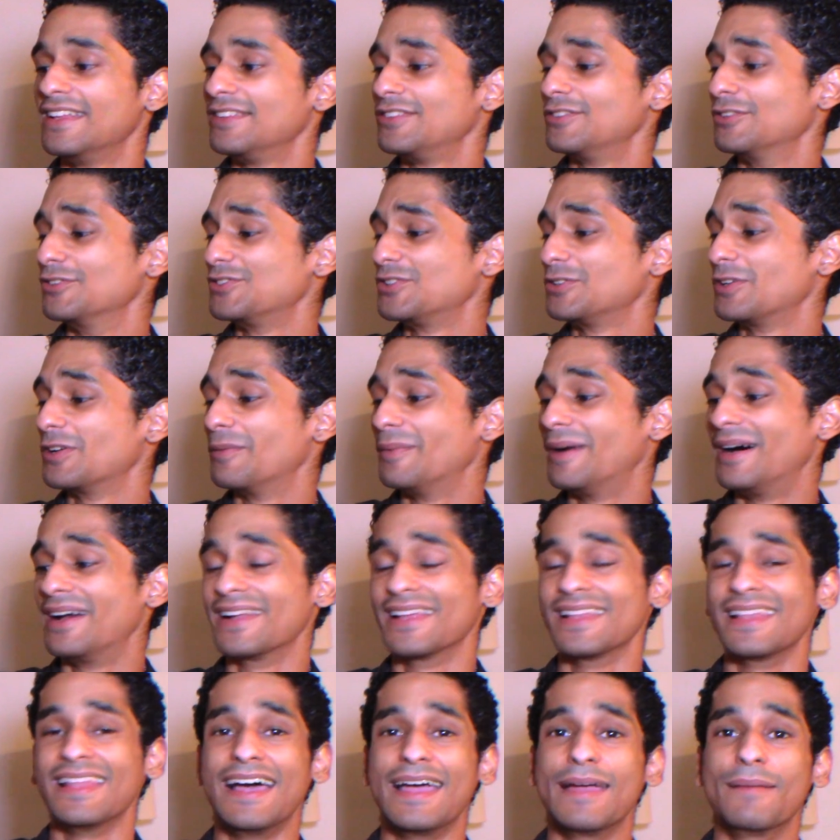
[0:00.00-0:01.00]
Dolce and
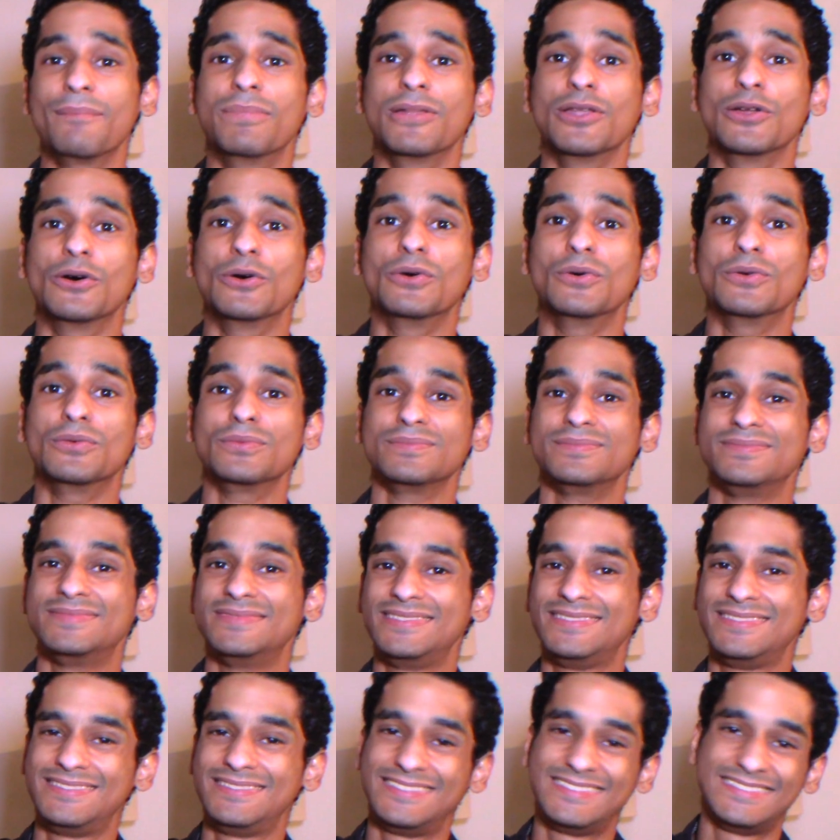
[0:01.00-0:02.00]
Gabbana Light Blue,
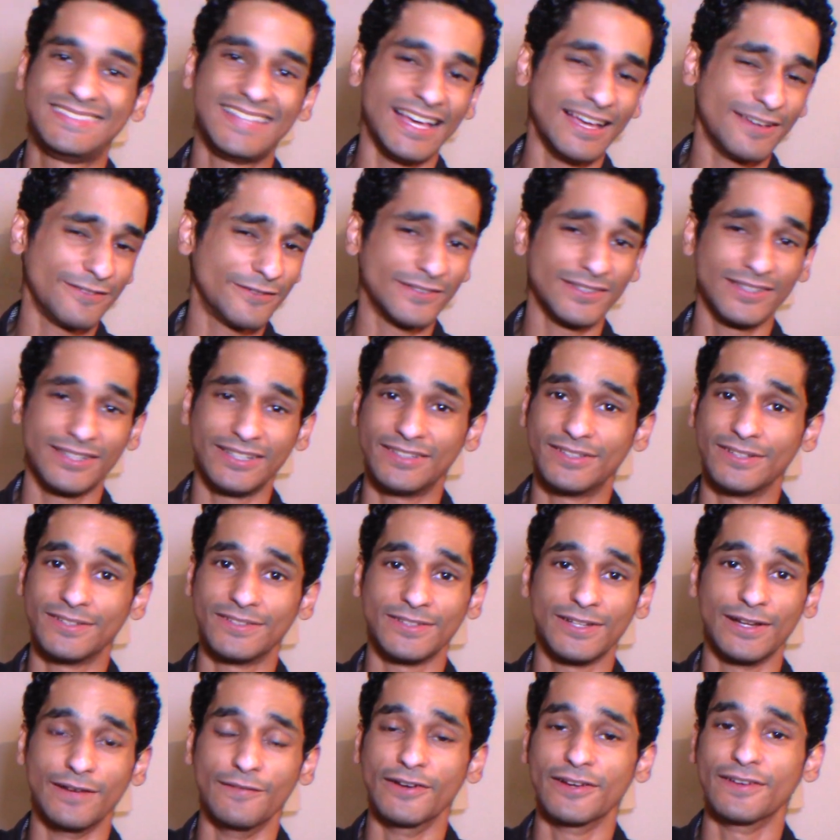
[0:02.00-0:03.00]
definitely
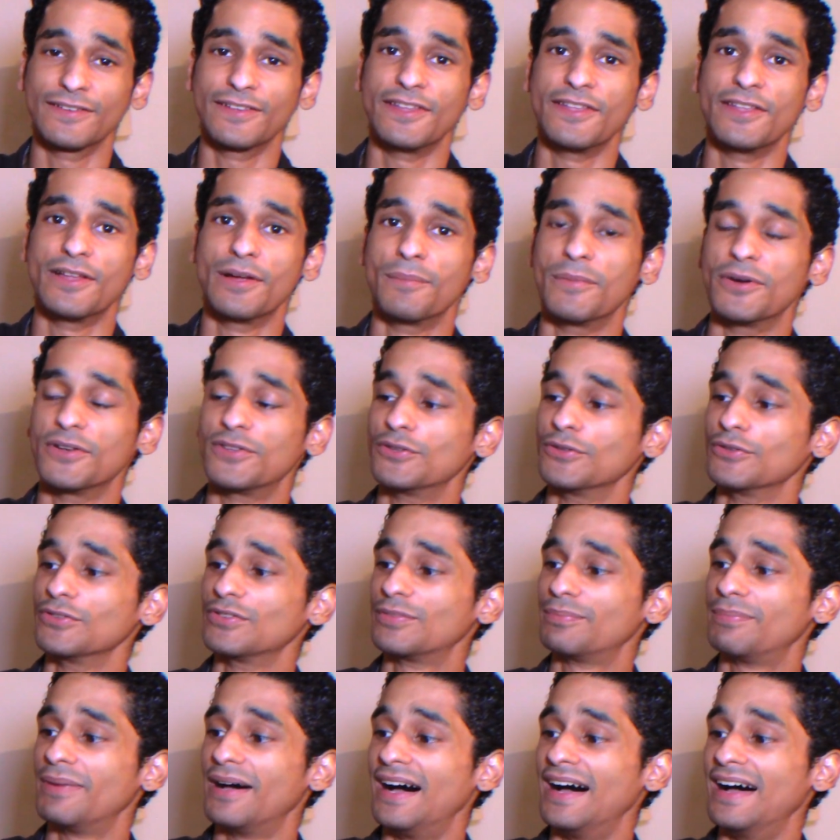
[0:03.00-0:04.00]
deserving of the number two
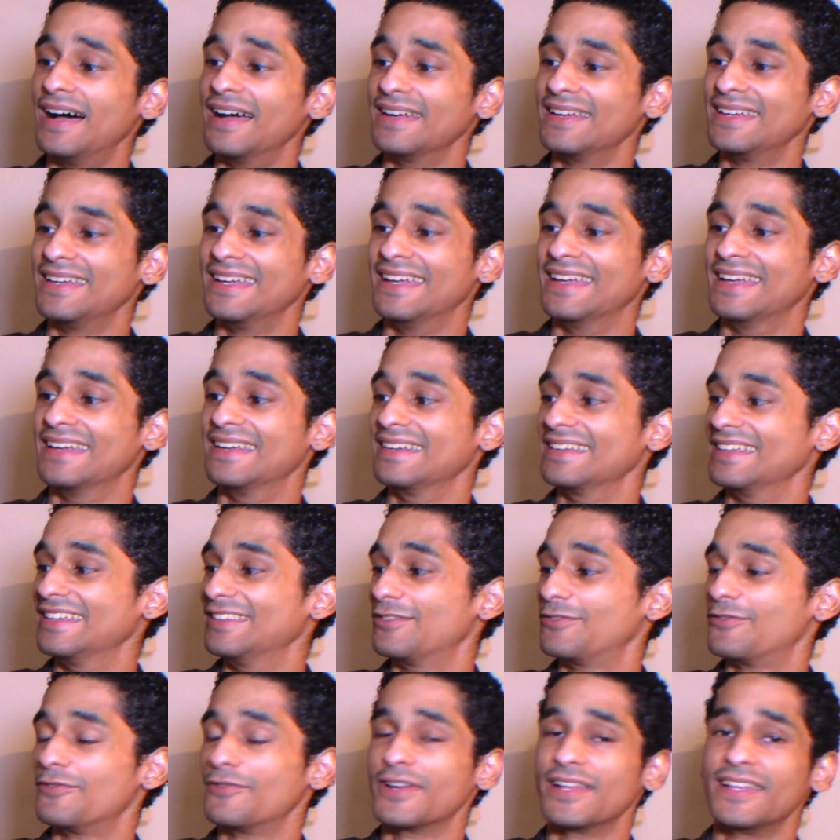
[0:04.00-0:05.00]
spot, and
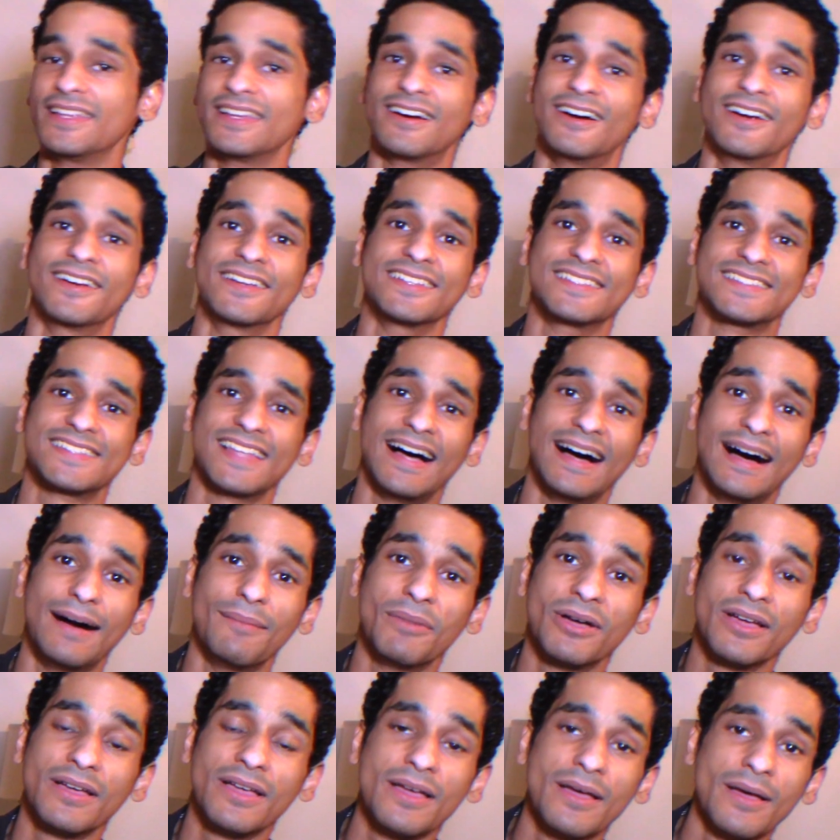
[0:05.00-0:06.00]
it's really hard to
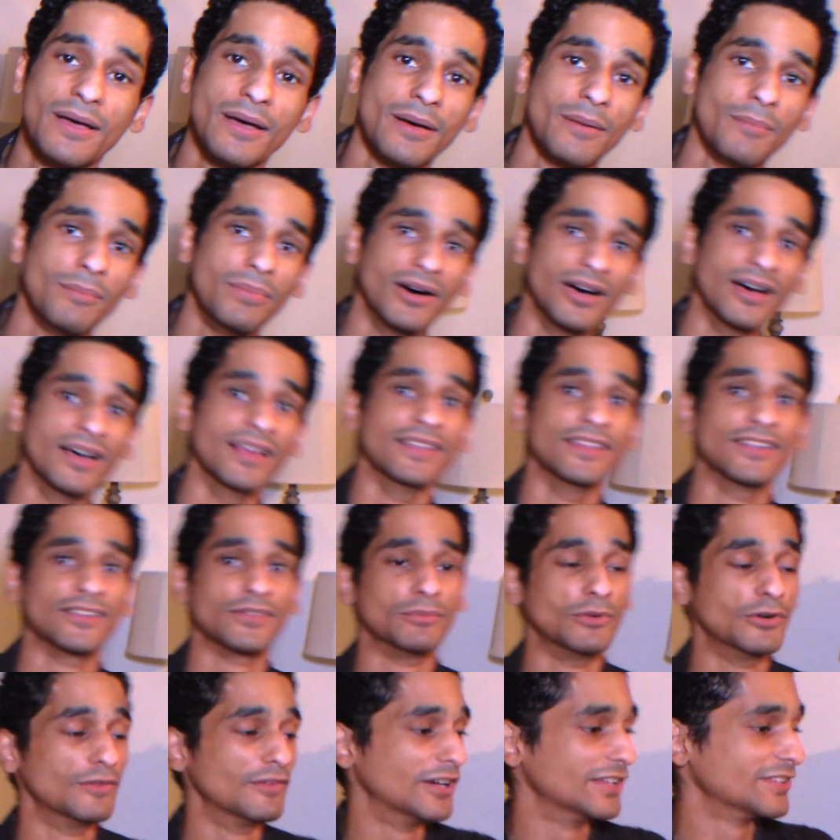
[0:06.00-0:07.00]
top. But
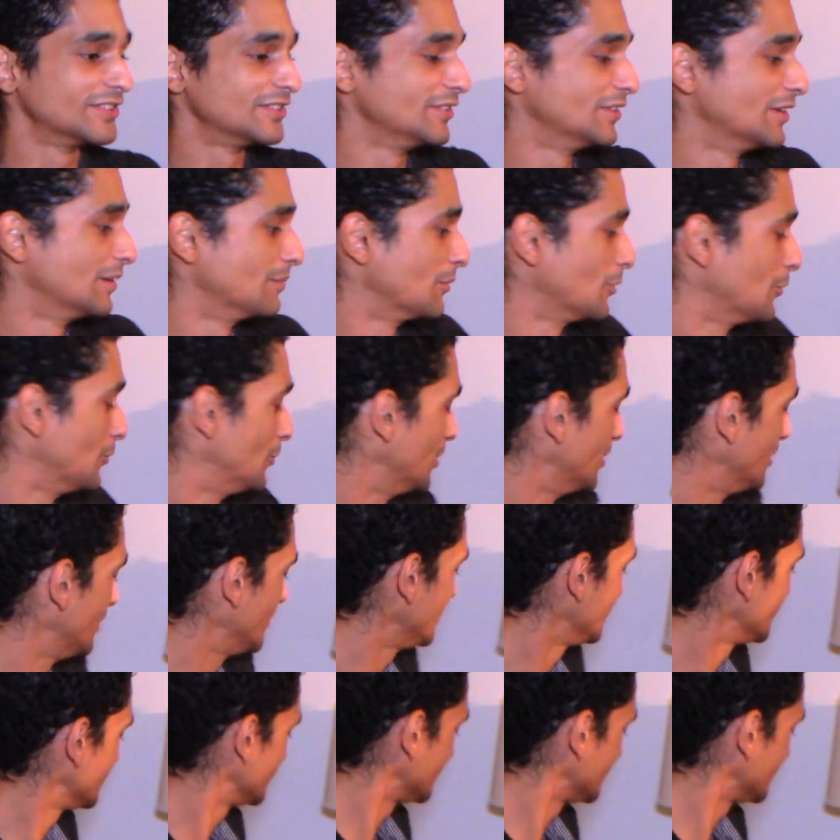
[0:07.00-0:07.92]
let's move on to number one.